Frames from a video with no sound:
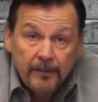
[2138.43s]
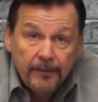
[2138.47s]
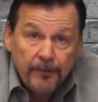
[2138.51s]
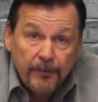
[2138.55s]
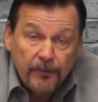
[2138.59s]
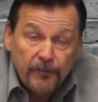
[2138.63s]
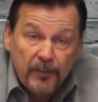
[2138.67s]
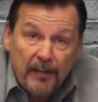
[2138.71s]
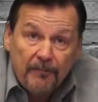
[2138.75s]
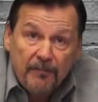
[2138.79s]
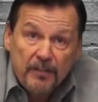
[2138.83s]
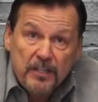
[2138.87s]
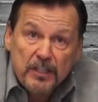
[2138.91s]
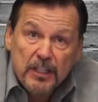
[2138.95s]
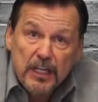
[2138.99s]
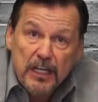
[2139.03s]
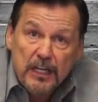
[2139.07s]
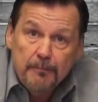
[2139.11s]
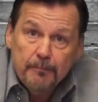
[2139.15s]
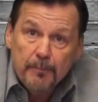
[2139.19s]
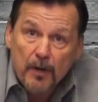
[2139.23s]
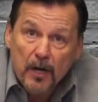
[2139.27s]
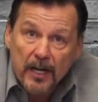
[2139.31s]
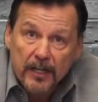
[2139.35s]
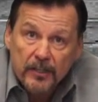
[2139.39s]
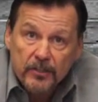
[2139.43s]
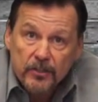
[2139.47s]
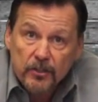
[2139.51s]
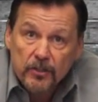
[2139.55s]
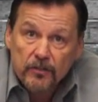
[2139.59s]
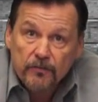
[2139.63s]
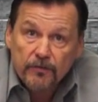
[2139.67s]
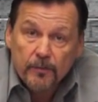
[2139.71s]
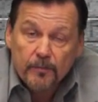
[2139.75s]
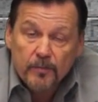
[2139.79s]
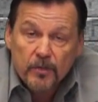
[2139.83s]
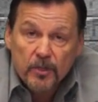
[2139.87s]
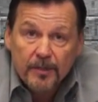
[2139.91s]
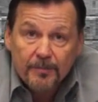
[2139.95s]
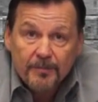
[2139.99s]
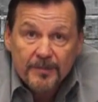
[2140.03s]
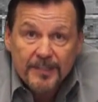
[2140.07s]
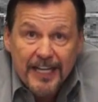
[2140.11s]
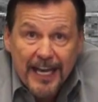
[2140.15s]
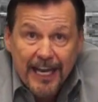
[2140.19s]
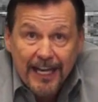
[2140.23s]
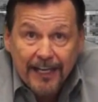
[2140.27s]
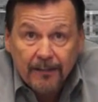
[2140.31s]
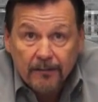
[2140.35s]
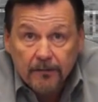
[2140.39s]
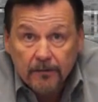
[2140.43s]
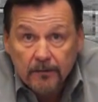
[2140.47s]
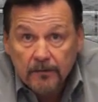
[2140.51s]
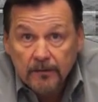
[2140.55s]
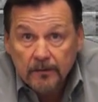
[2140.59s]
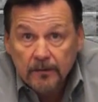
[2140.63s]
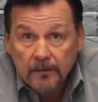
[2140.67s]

17 boxes from Jim 10.